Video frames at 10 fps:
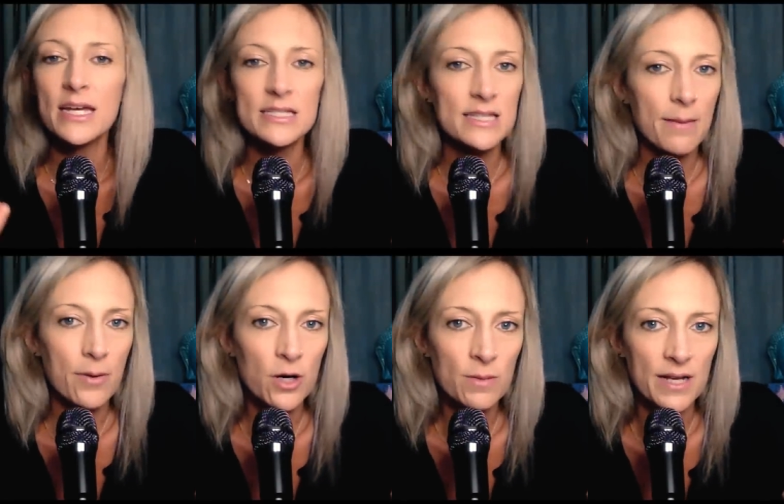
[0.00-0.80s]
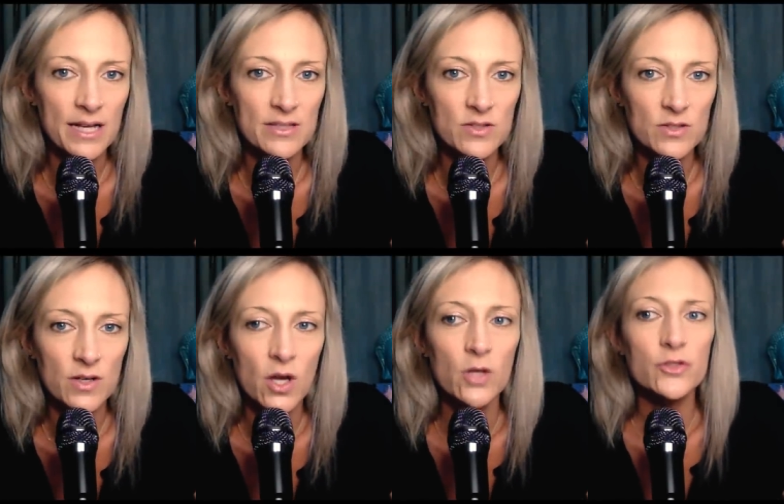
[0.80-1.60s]
It's not permanent.
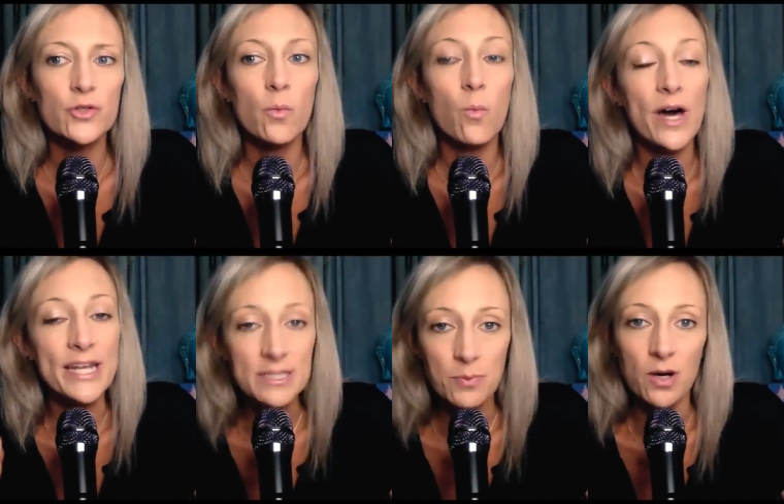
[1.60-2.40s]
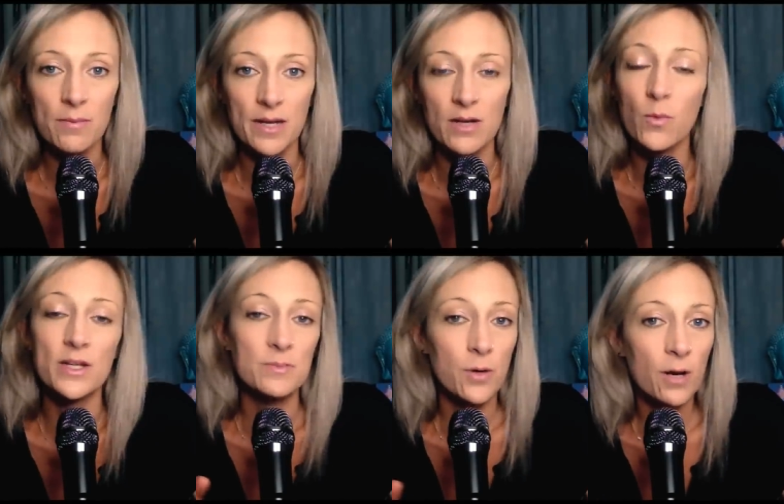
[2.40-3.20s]
So what is permanent? What
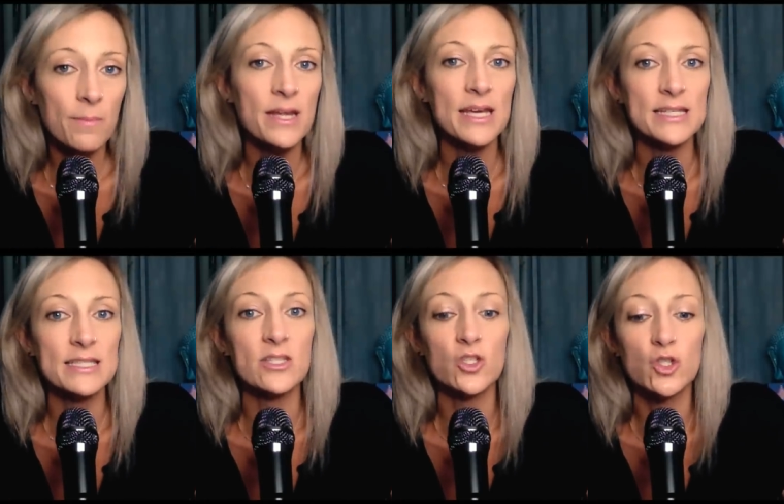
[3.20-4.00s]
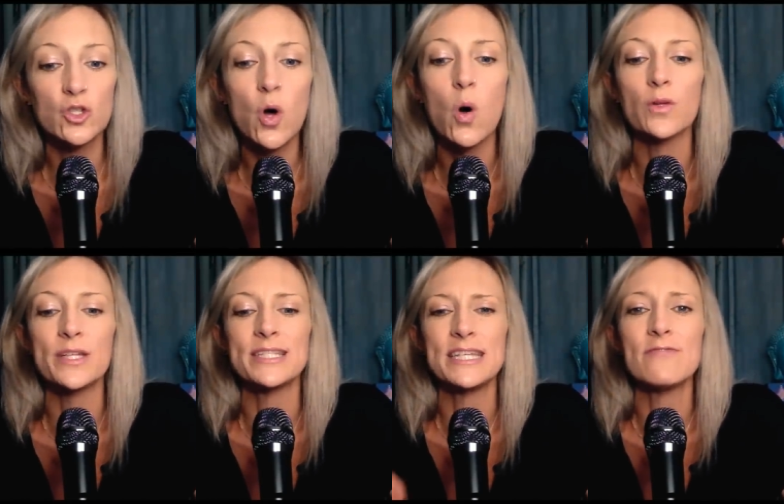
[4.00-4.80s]
is permanent is the soul,
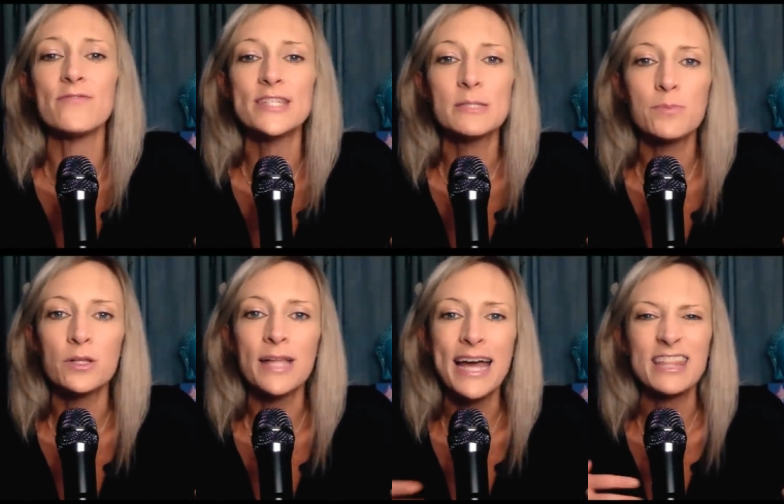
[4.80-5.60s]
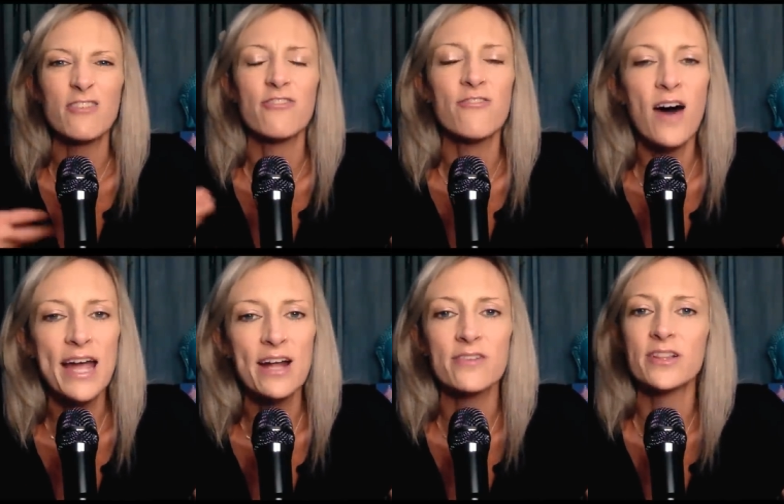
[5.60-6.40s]
is the invisible light, the
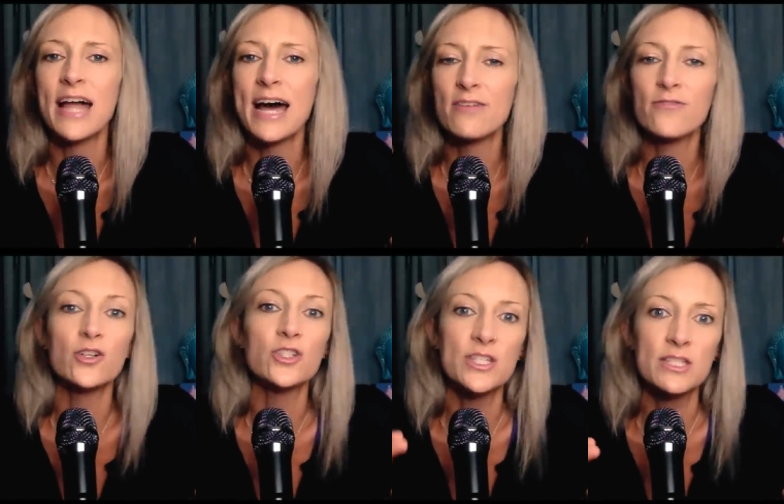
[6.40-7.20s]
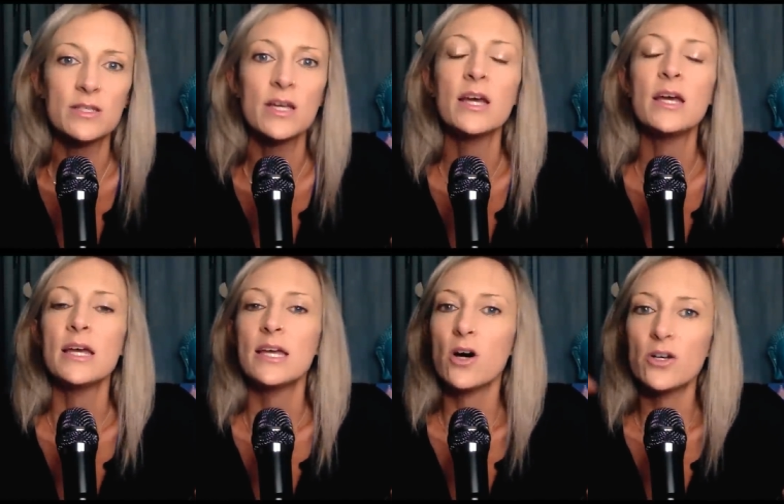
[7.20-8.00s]
fire, the la- the verses
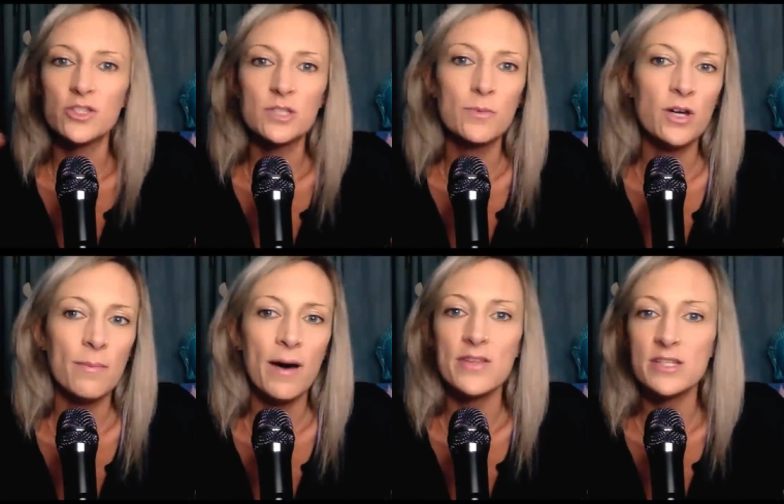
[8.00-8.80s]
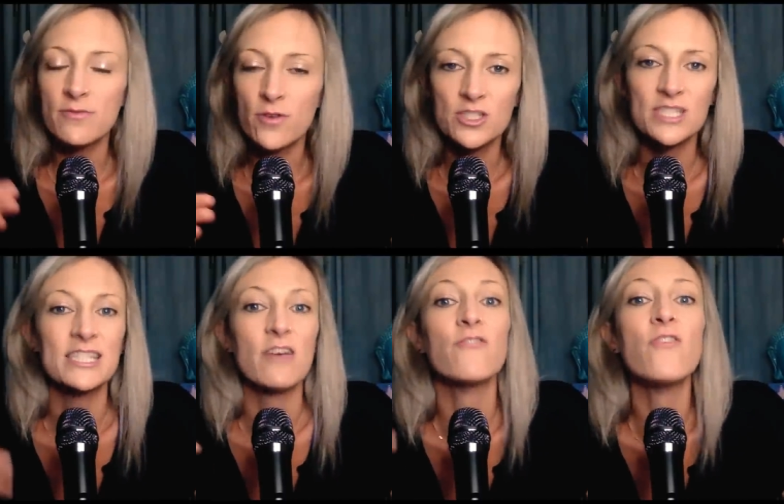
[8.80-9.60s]
he also spoke about these
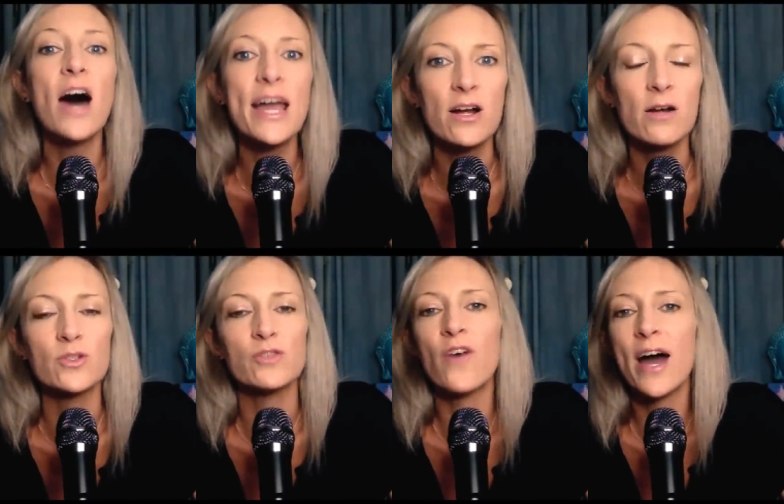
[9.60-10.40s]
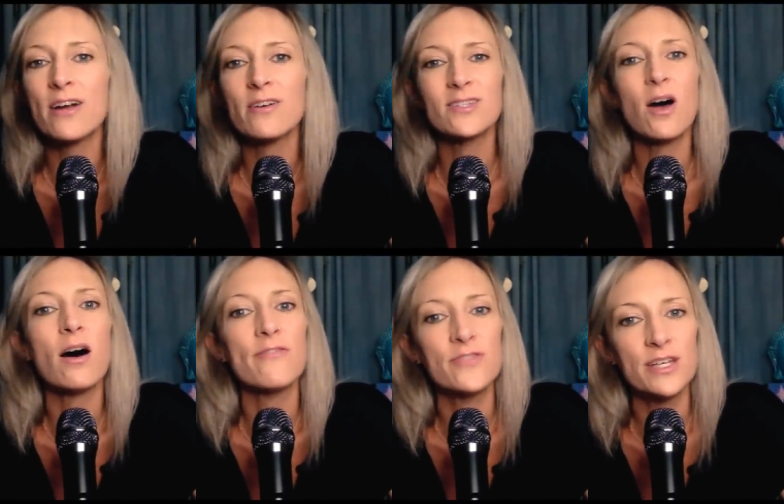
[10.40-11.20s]
verses the fire, which fire is
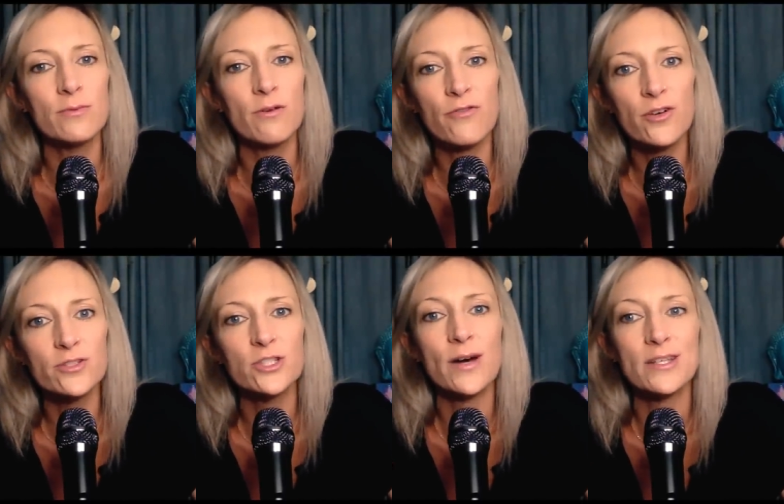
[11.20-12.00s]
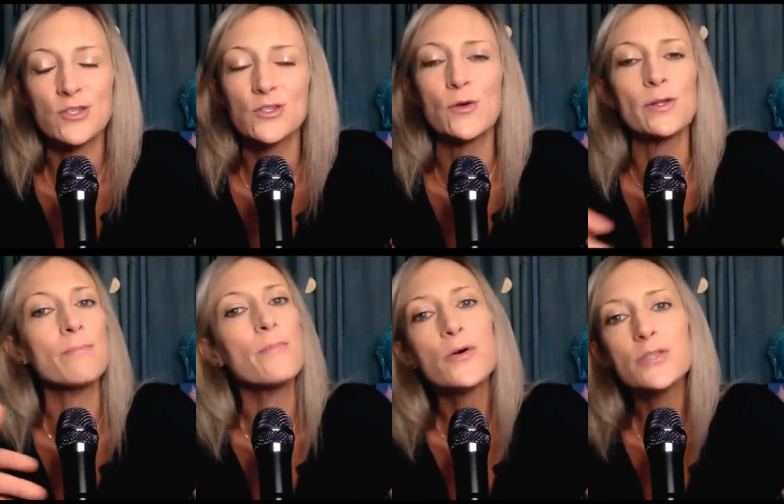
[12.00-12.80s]
often referred to as the soul
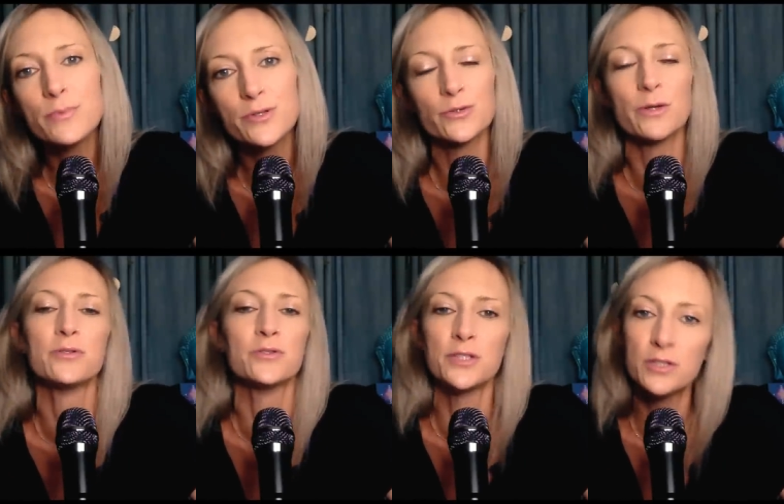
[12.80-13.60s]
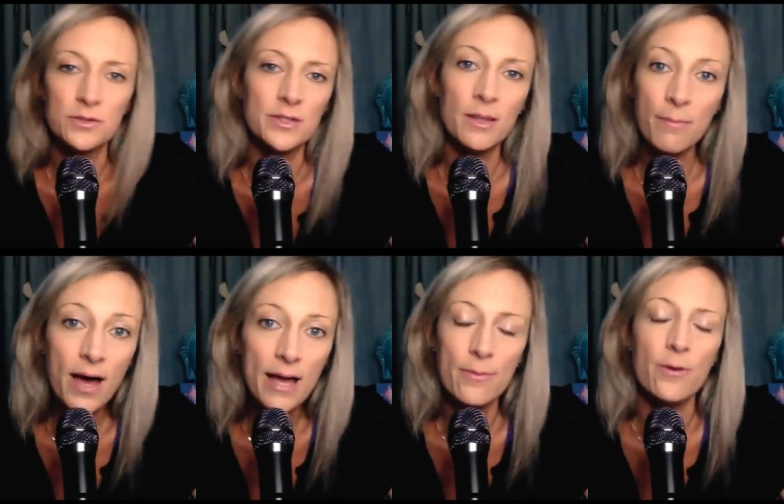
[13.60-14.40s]
in multiple scriptures, including the
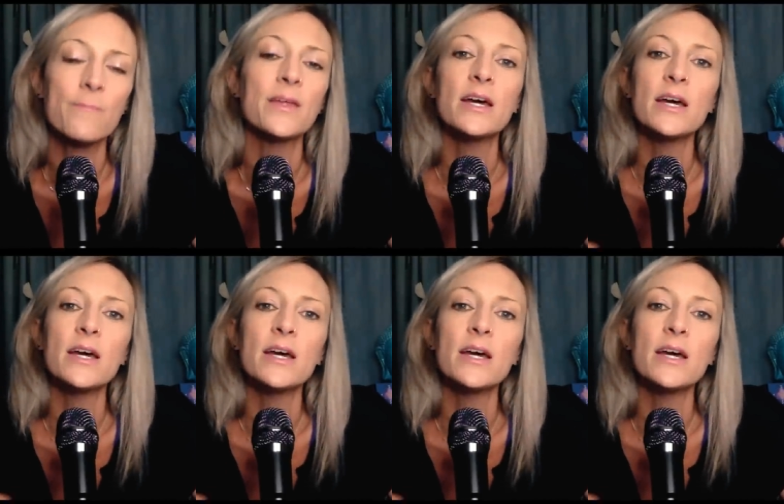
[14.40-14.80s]
Bible.